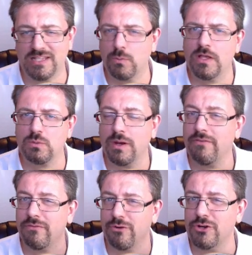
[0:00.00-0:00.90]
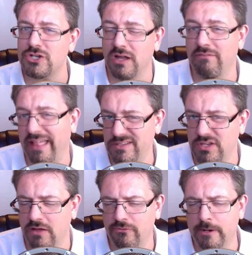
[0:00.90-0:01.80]
as well as whatever version of that
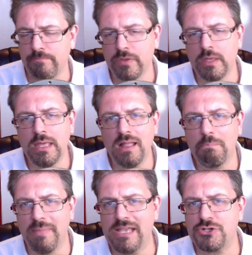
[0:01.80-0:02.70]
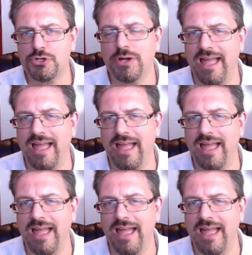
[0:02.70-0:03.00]
software, Make sure